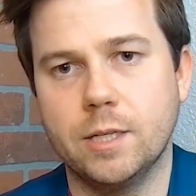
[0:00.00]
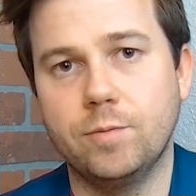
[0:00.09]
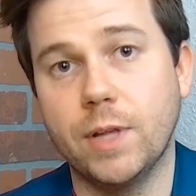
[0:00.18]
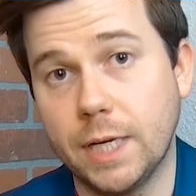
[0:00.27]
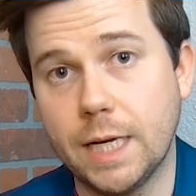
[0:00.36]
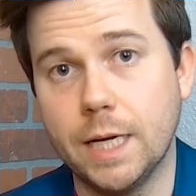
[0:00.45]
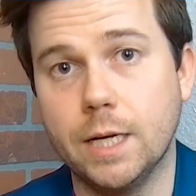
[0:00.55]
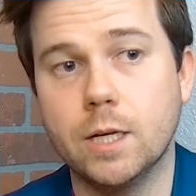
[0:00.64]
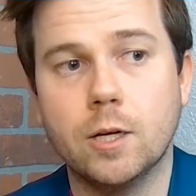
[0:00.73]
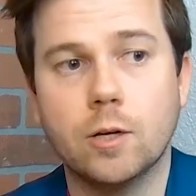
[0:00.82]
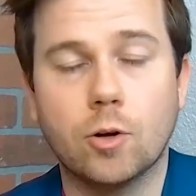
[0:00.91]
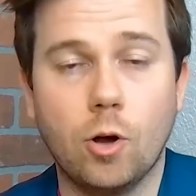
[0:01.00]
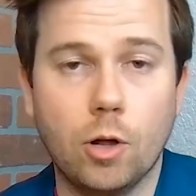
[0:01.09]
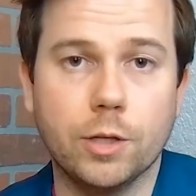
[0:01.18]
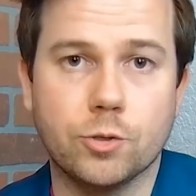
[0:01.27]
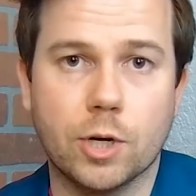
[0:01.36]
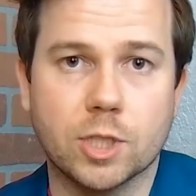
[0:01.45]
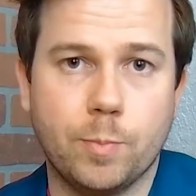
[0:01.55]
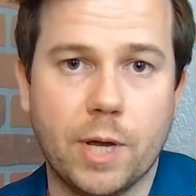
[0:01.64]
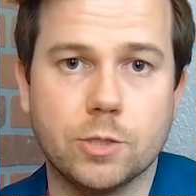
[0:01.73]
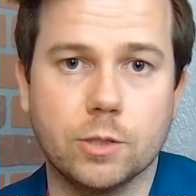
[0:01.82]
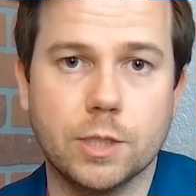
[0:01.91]
And if they need, call a truck
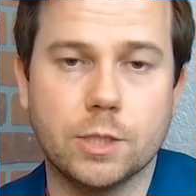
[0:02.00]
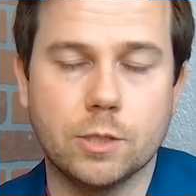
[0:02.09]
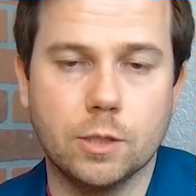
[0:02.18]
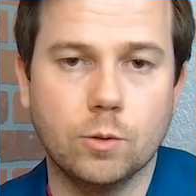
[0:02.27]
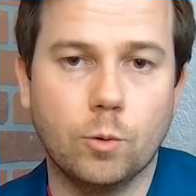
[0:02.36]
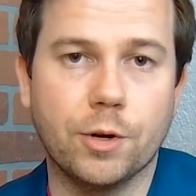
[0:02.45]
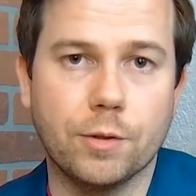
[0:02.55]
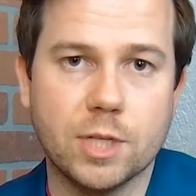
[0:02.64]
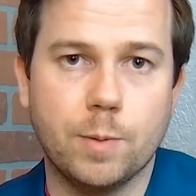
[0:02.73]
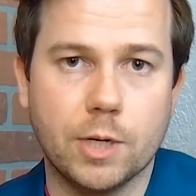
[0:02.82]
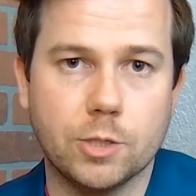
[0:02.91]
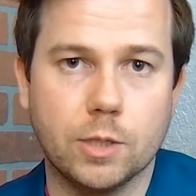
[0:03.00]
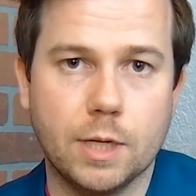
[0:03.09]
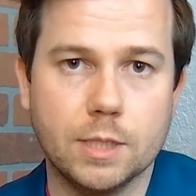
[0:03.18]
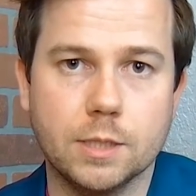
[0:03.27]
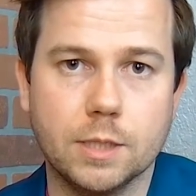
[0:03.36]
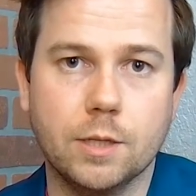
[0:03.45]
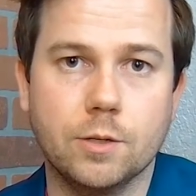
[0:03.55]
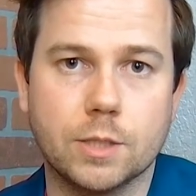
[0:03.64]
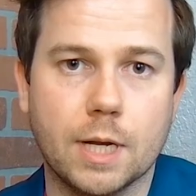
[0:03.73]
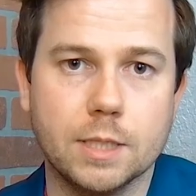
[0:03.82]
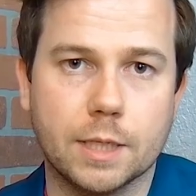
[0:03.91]
specialist, a lawyer that specializes in
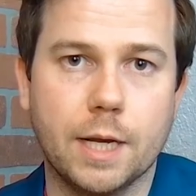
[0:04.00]
those kinds of